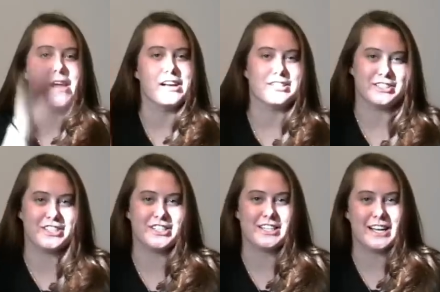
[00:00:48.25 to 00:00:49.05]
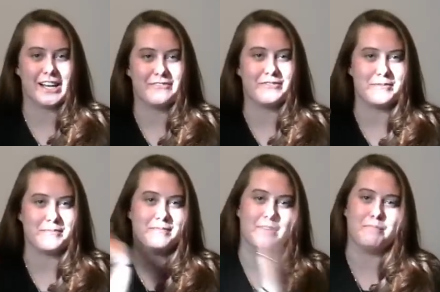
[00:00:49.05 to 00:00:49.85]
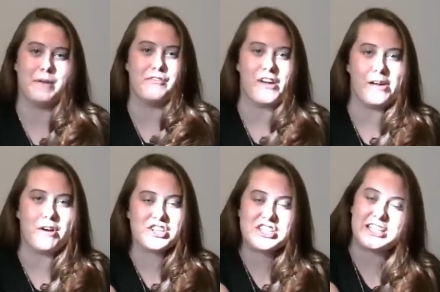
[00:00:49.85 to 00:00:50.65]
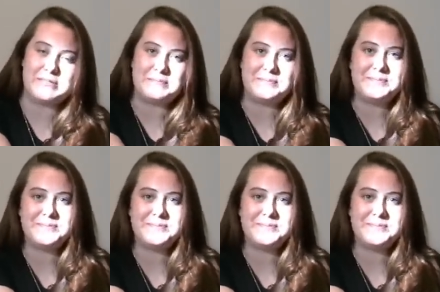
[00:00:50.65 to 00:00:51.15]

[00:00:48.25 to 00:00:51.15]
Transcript: Uh, it's Richards and I come from Maple Valley, Washington.